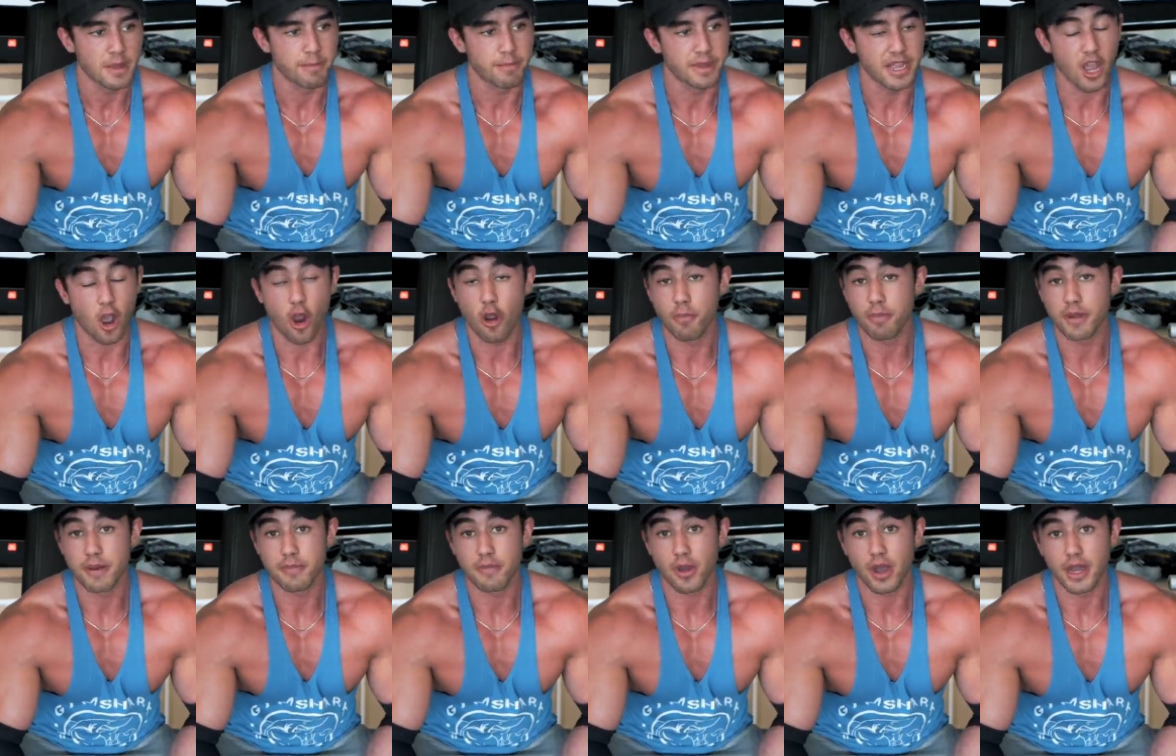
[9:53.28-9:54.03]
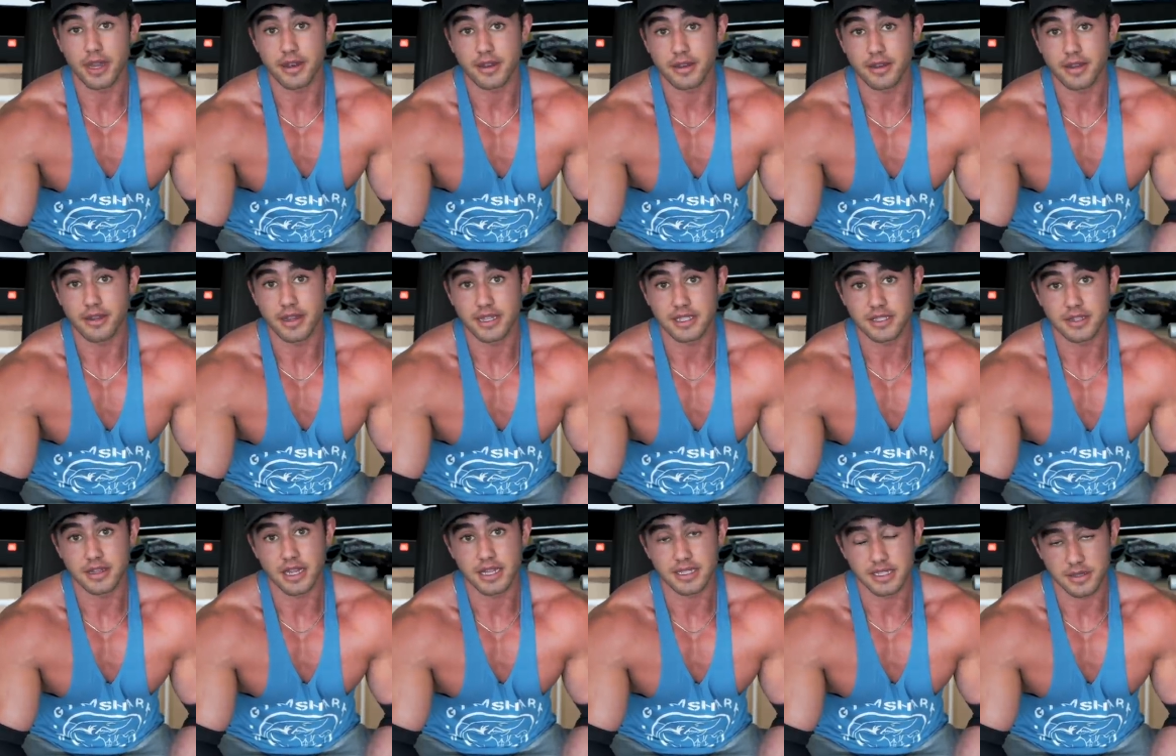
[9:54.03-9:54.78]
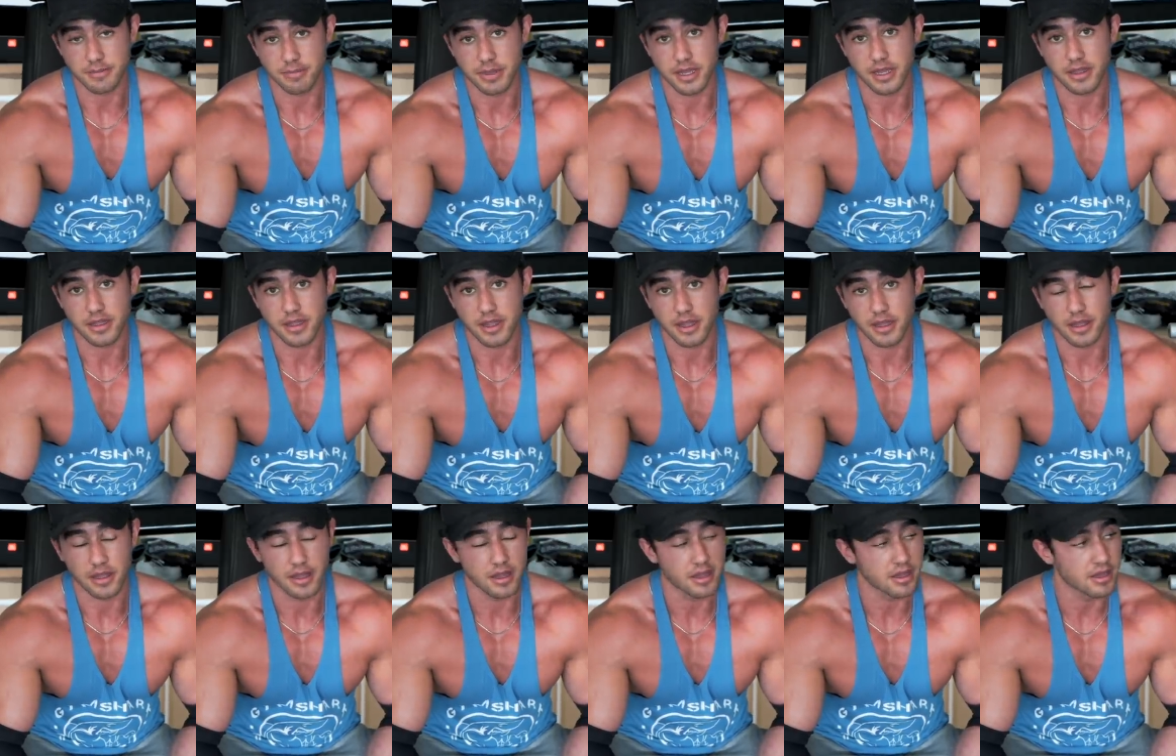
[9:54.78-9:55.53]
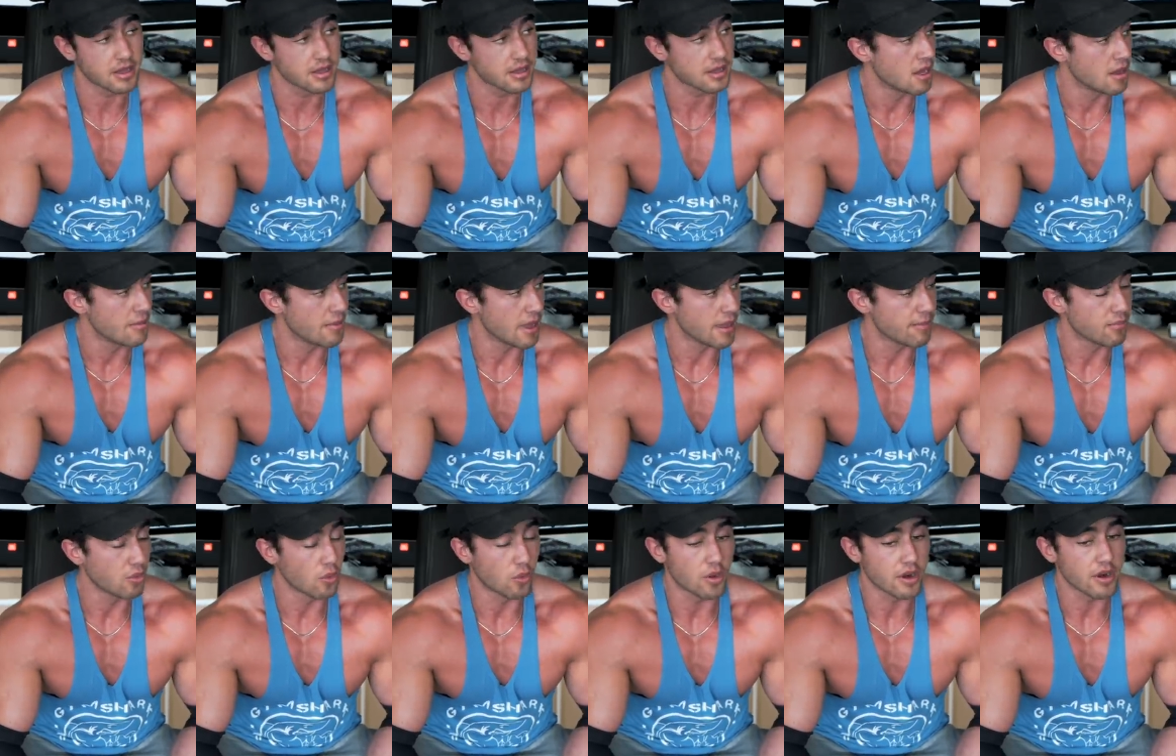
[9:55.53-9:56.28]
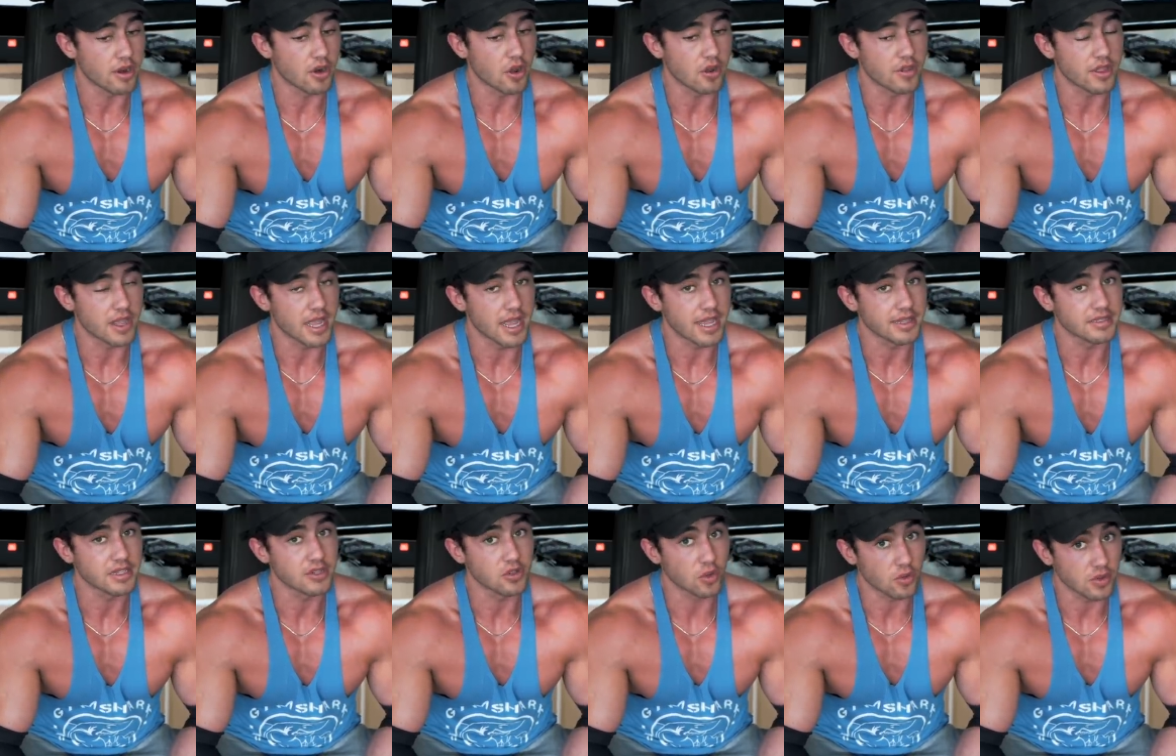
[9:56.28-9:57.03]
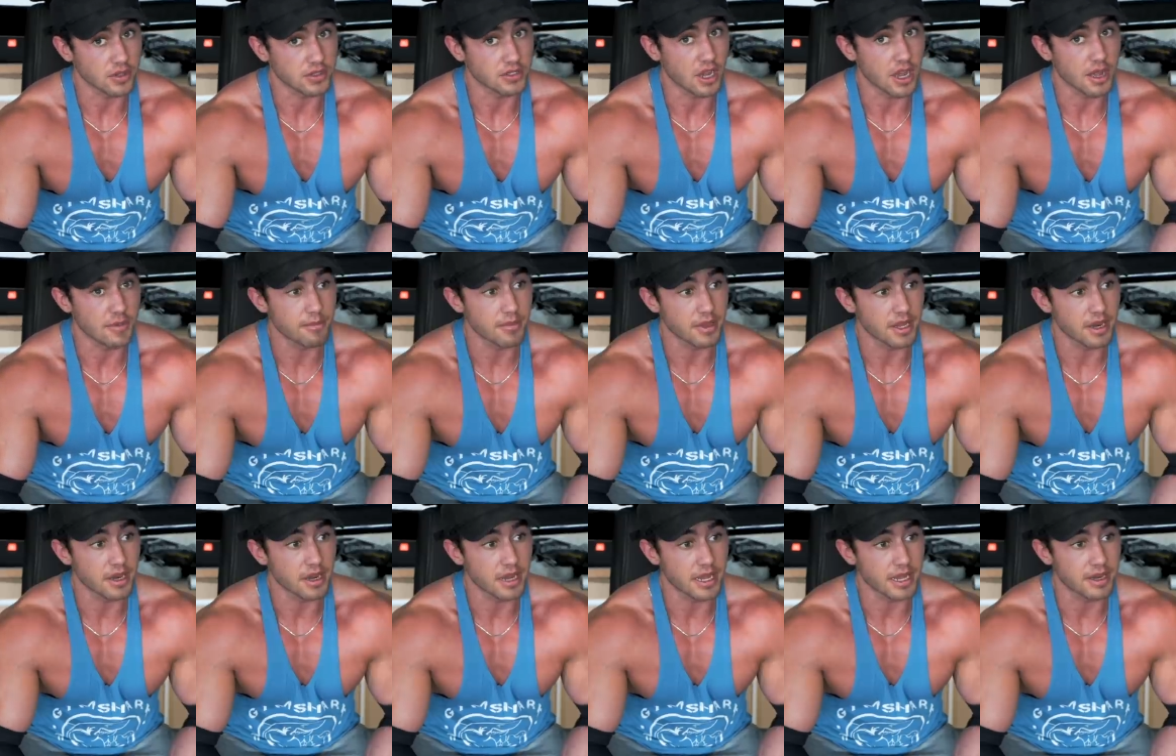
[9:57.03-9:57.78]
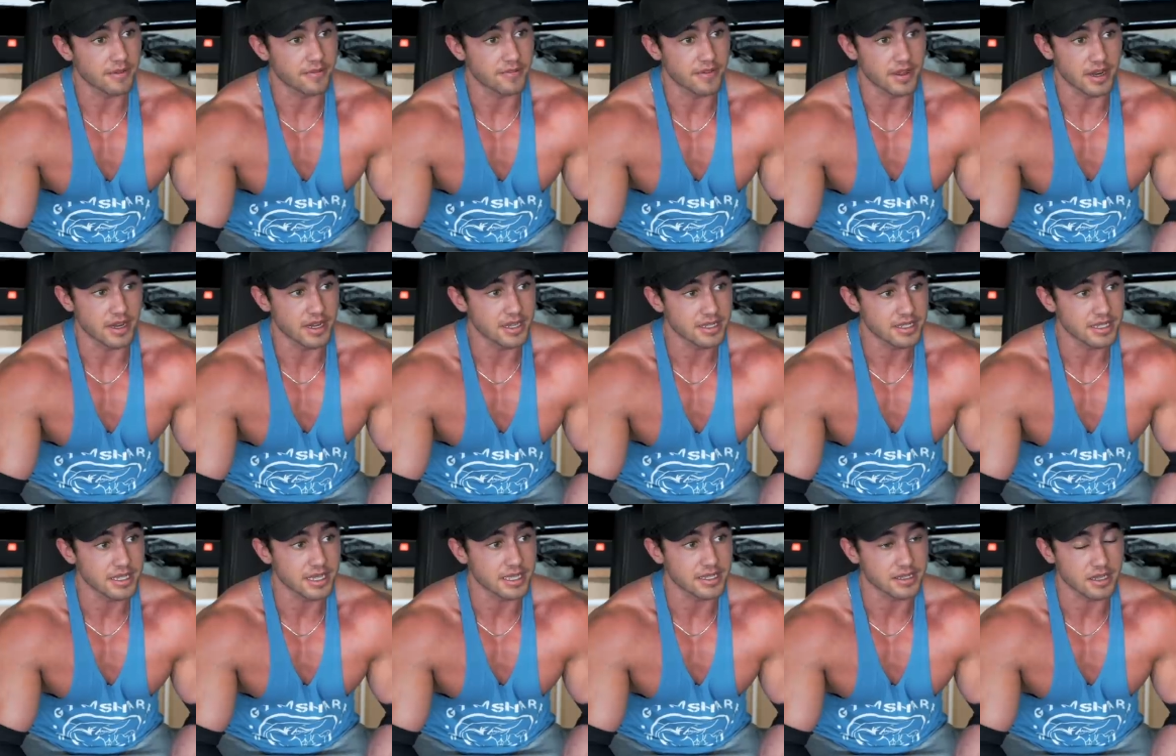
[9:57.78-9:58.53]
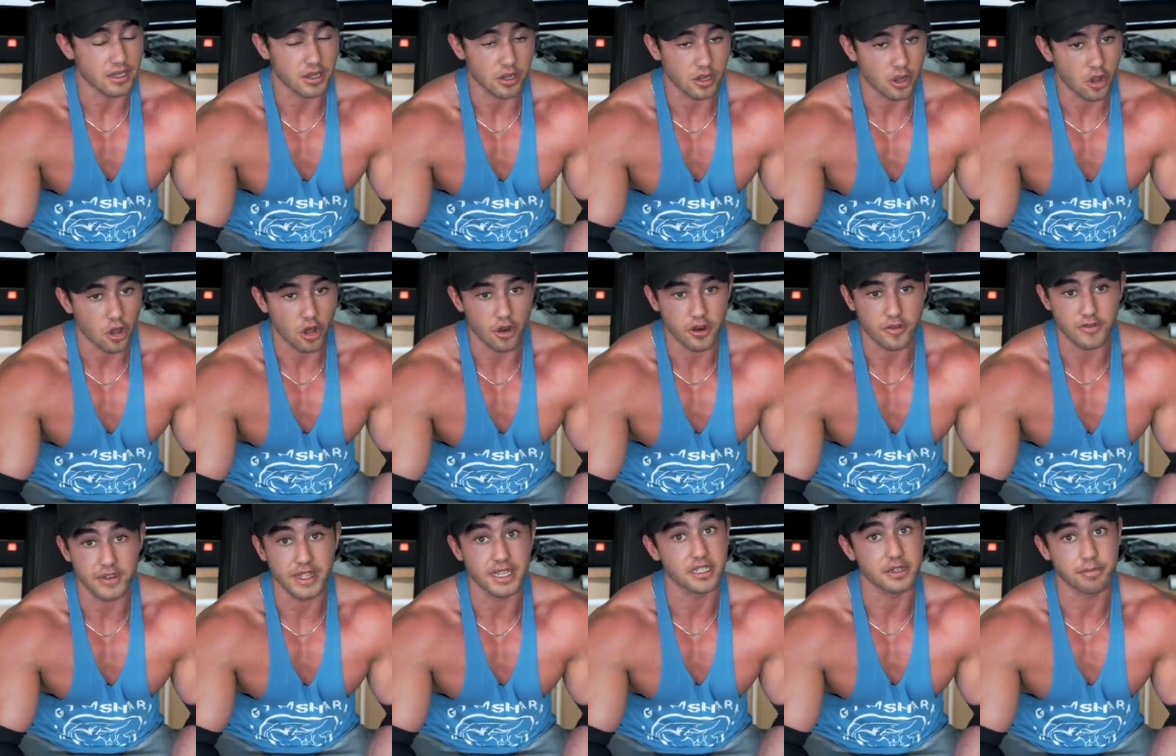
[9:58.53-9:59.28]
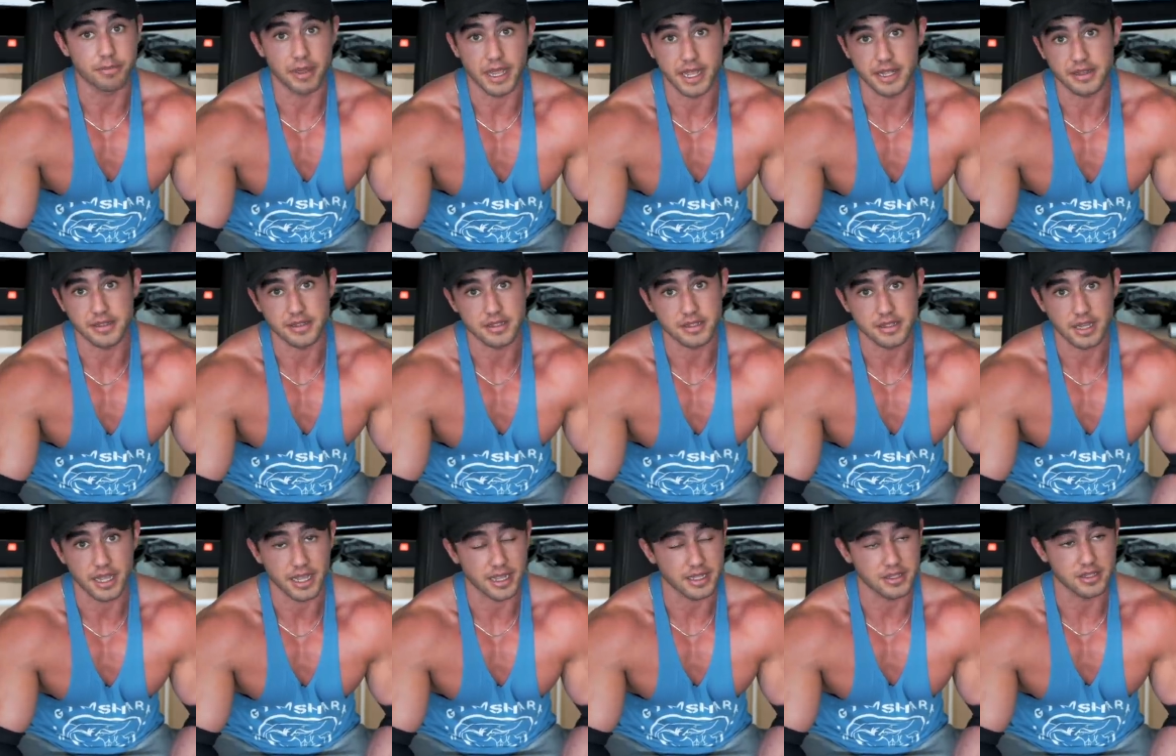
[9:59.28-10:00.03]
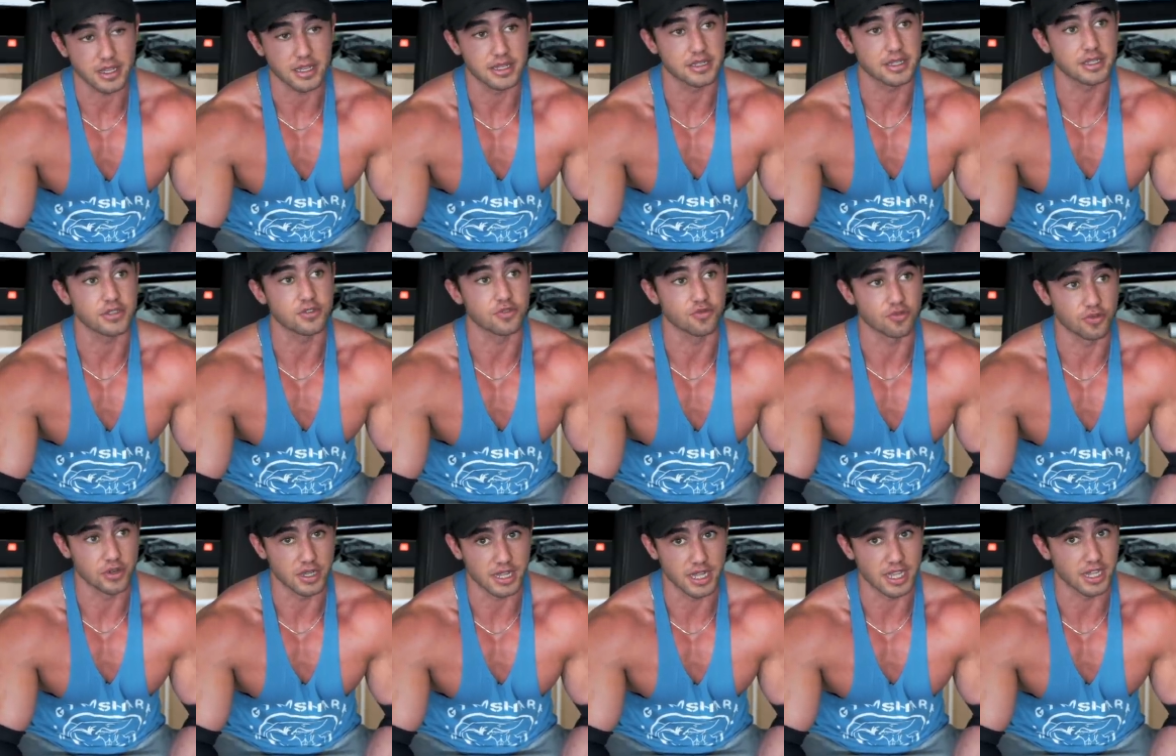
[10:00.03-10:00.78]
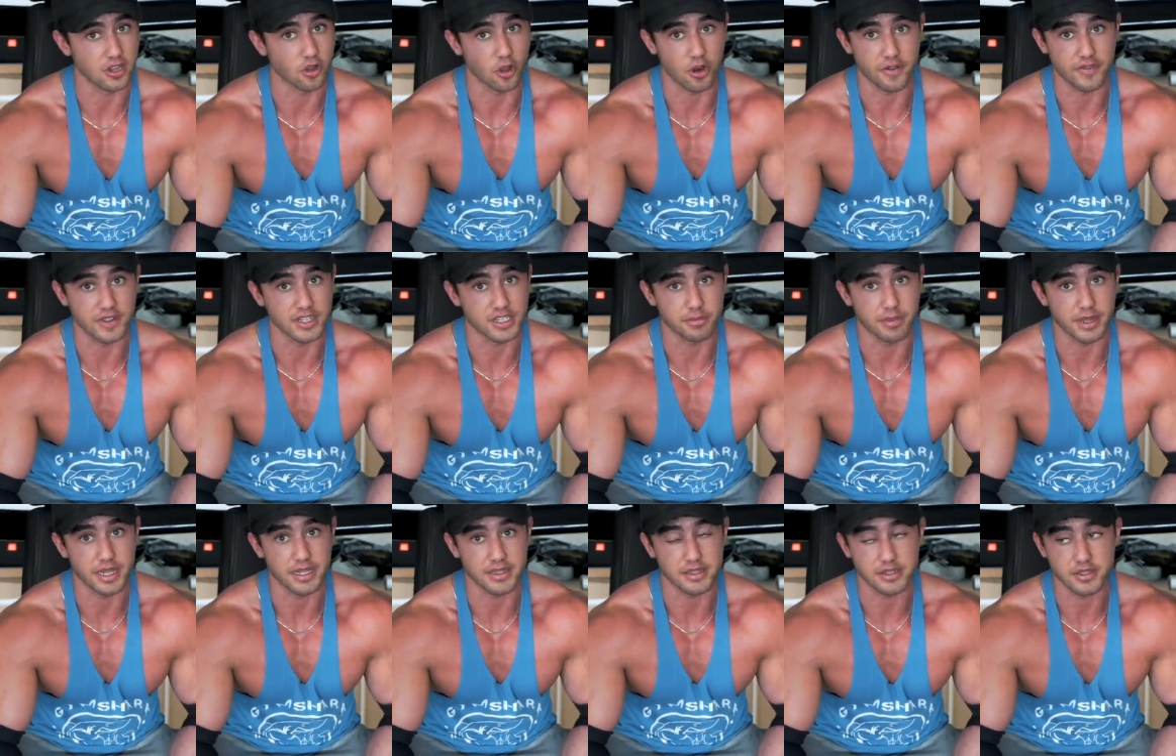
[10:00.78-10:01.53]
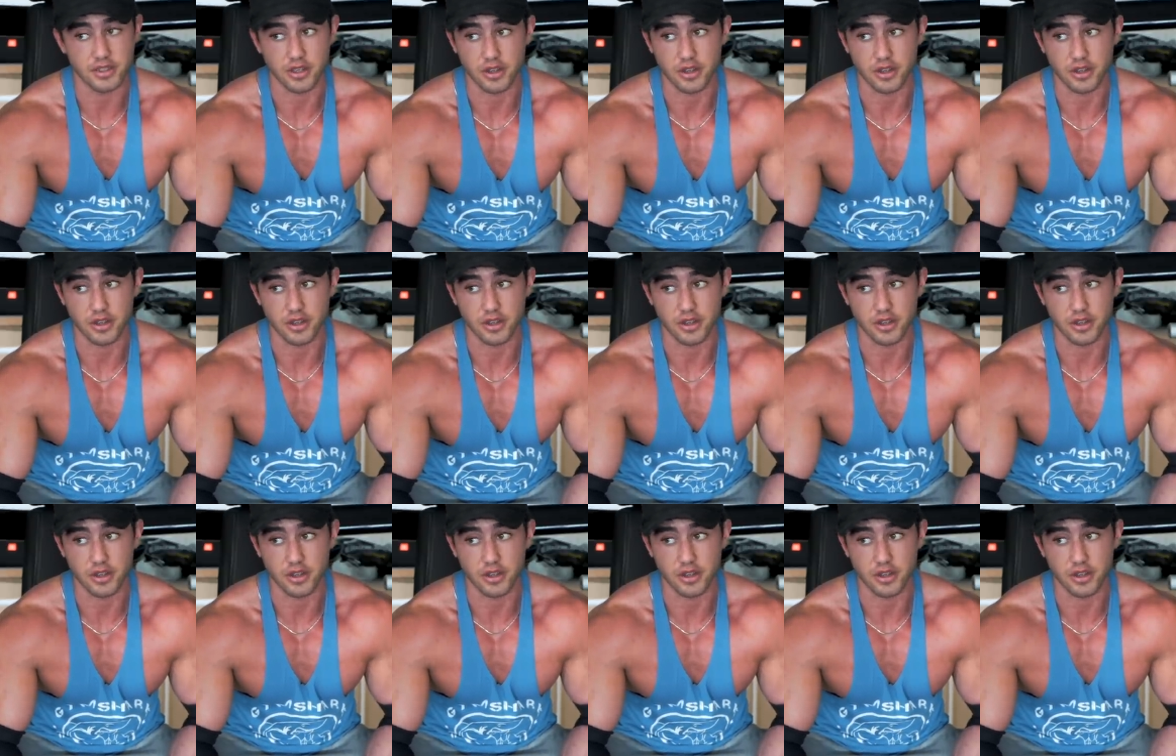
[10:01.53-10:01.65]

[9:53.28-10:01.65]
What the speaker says: Be open-minded, that's a big thing. People want to know the answers all the time, but in fitness, there's a lot of it depends. Like, there's really a lot of it depends.